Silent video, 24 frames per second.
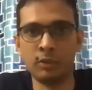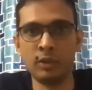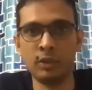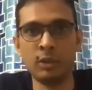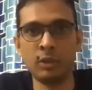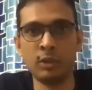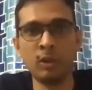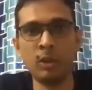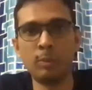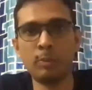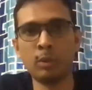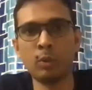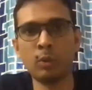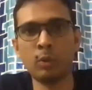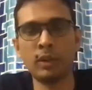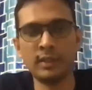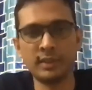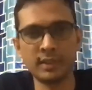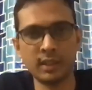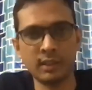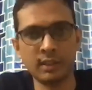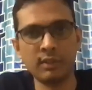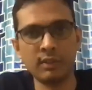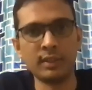We only provide
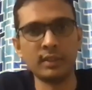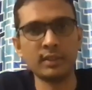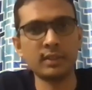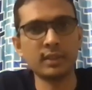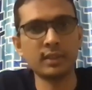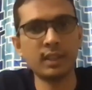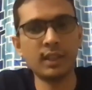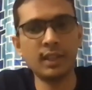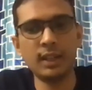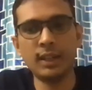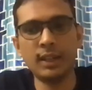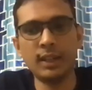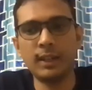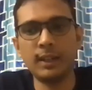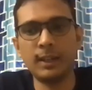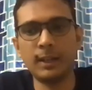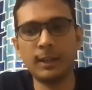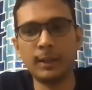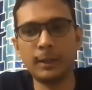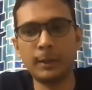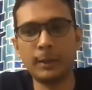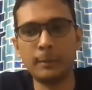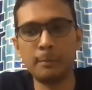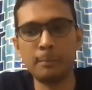service.
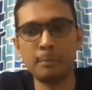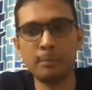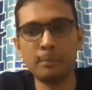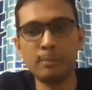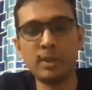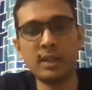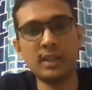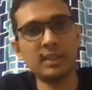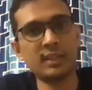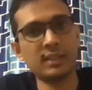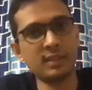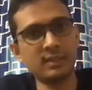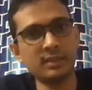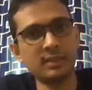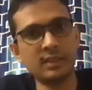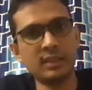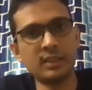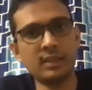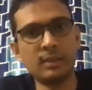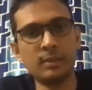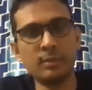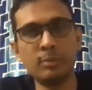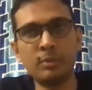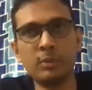But
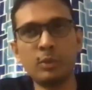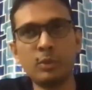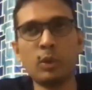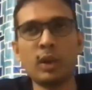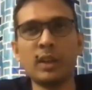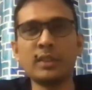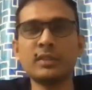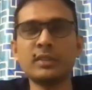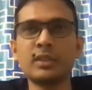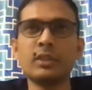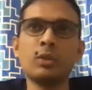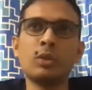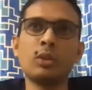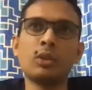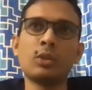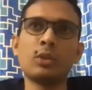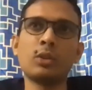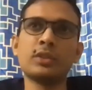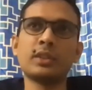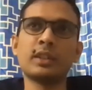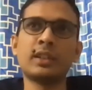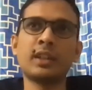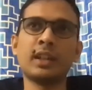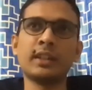to answer to your
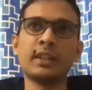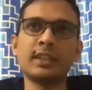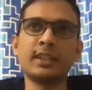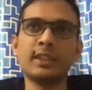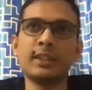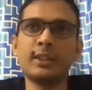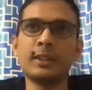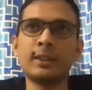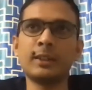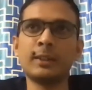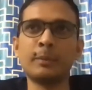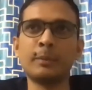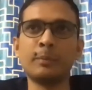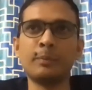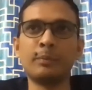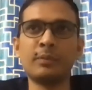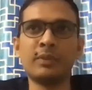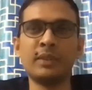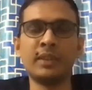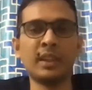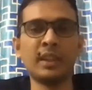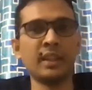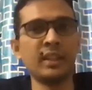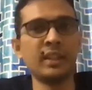question, I think
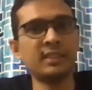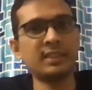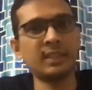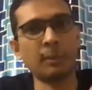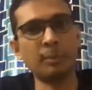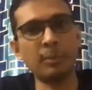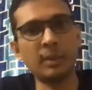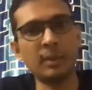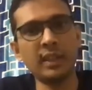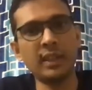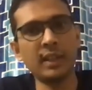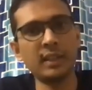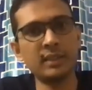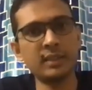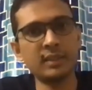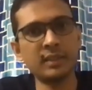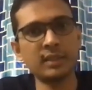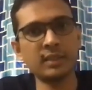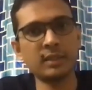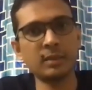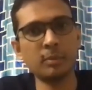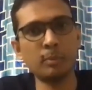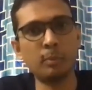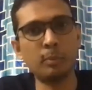there is something
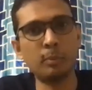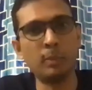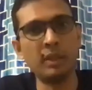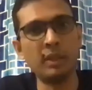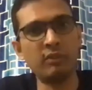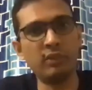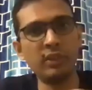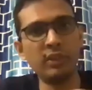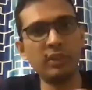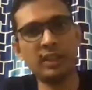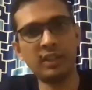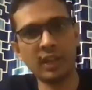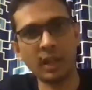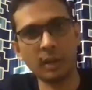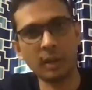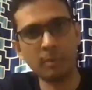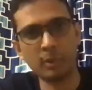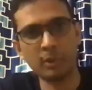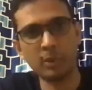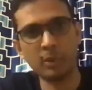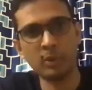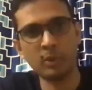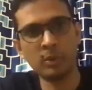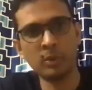else between
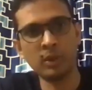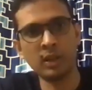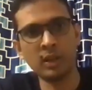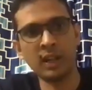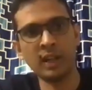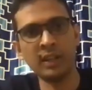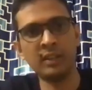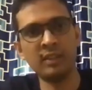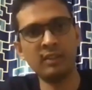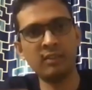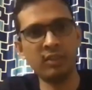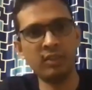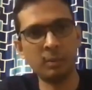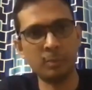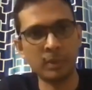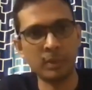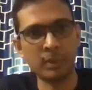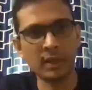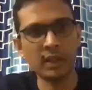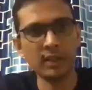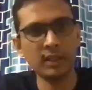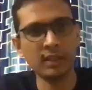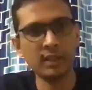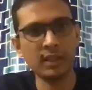Rapido and
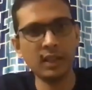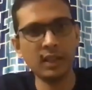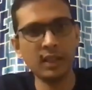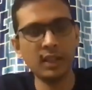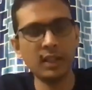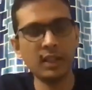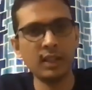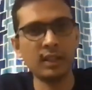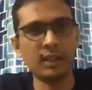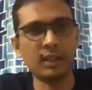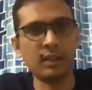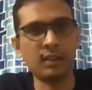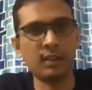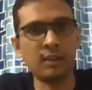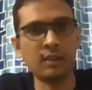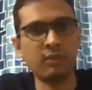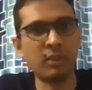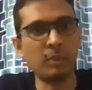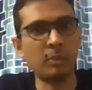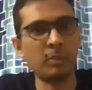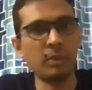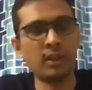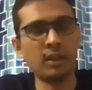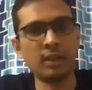Flipkart.
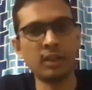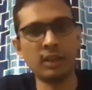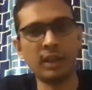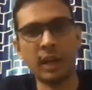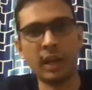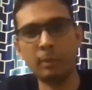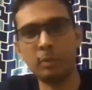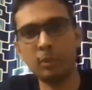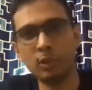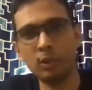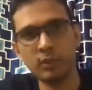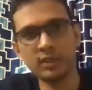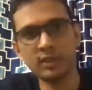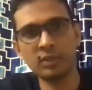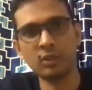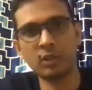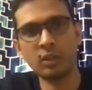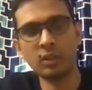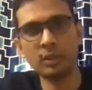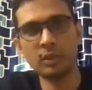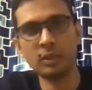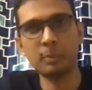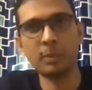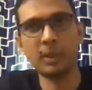Rapido was
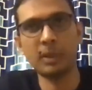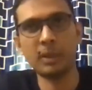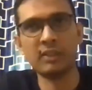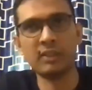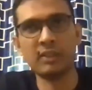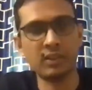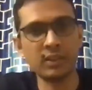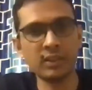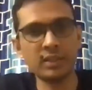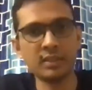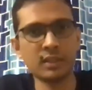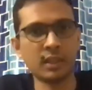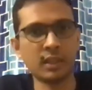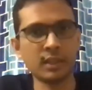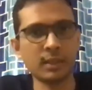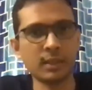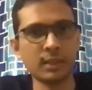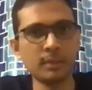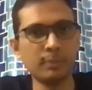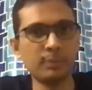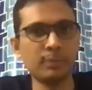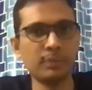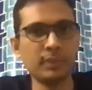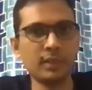not my first
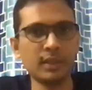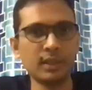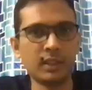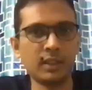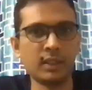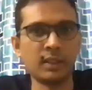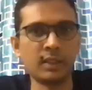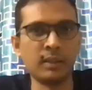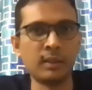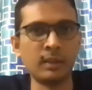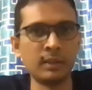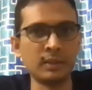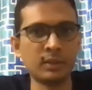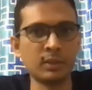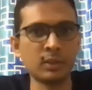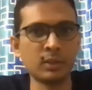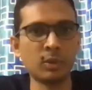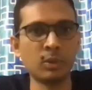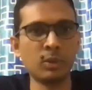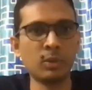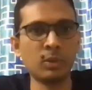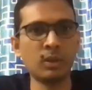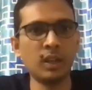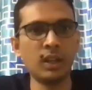startup.
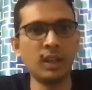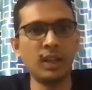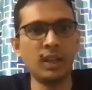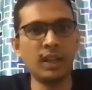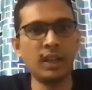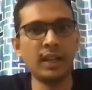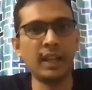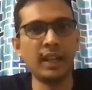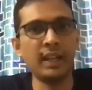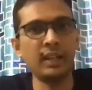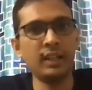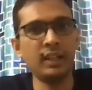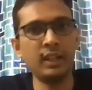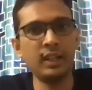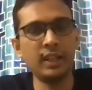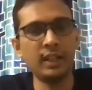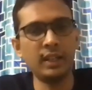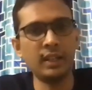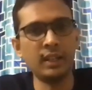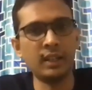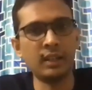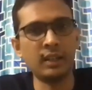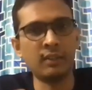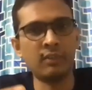So in
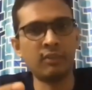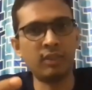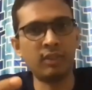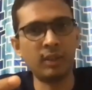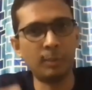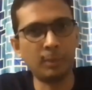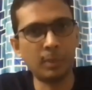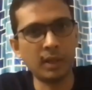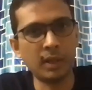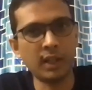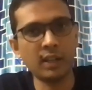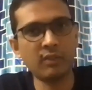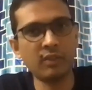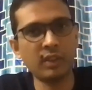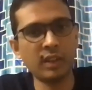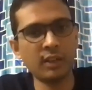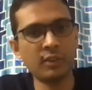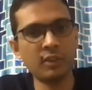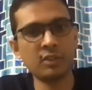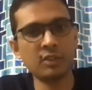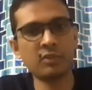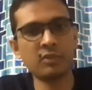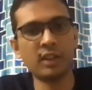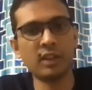Flipkart, when I
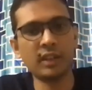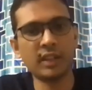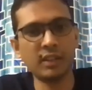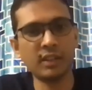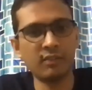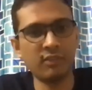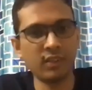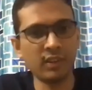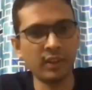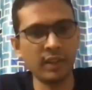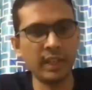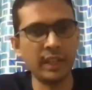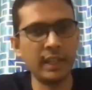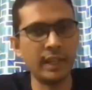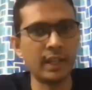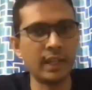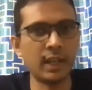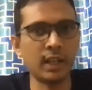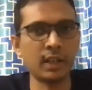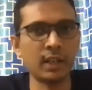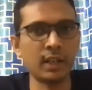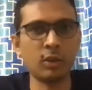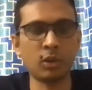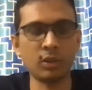was working for
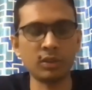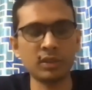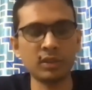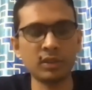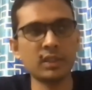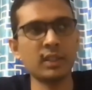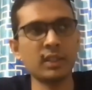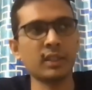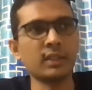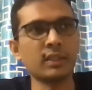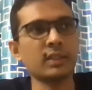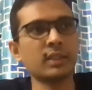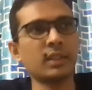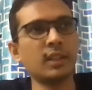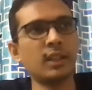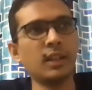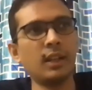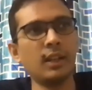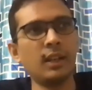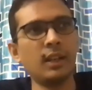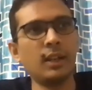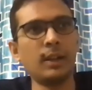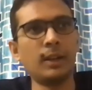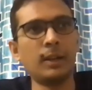e-cart logistics,
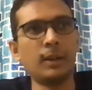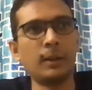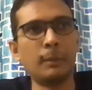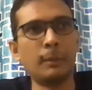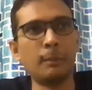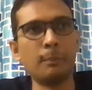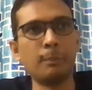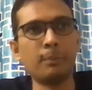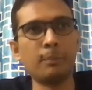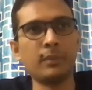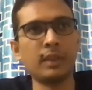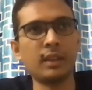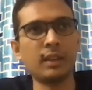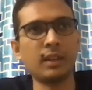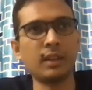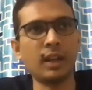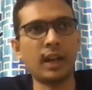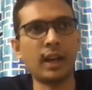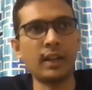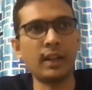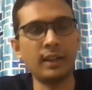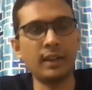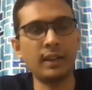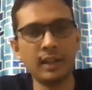
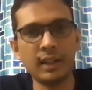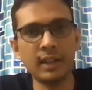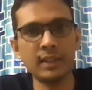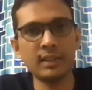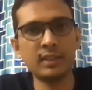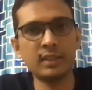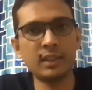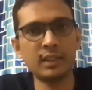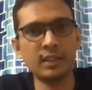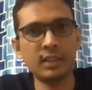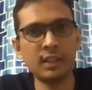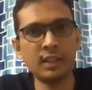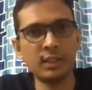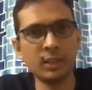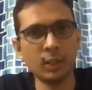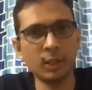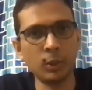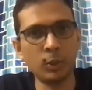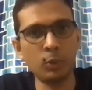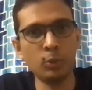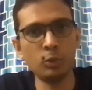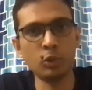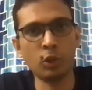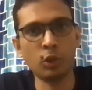I realized that there is a
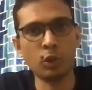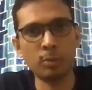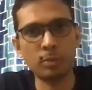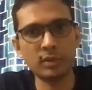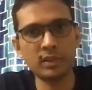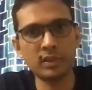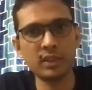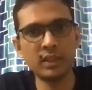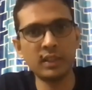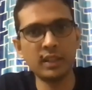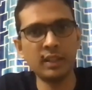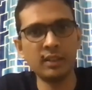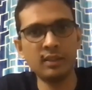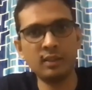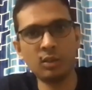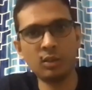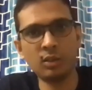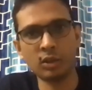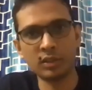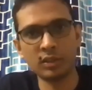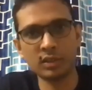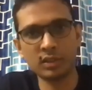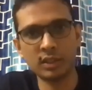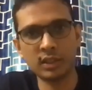huge opportunity in
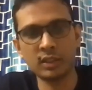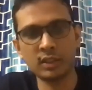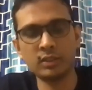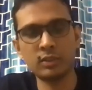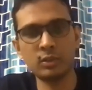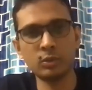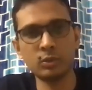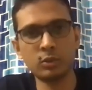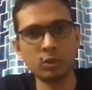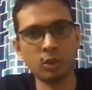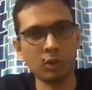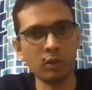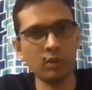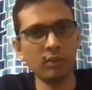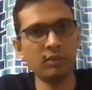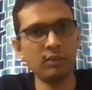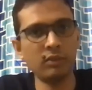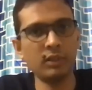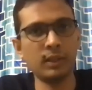logistics to solve.